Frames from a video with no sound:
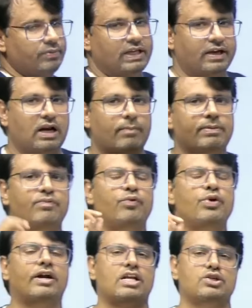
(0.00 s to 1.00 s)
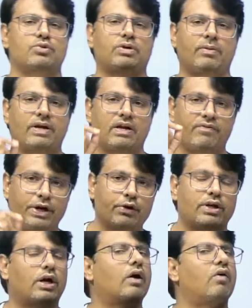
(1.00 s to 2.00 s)
transform. If you've seen my
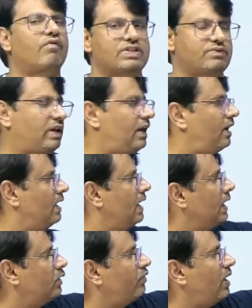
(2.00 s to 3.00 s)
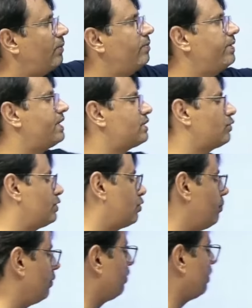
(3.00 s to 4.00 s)
first video on it, then I also proved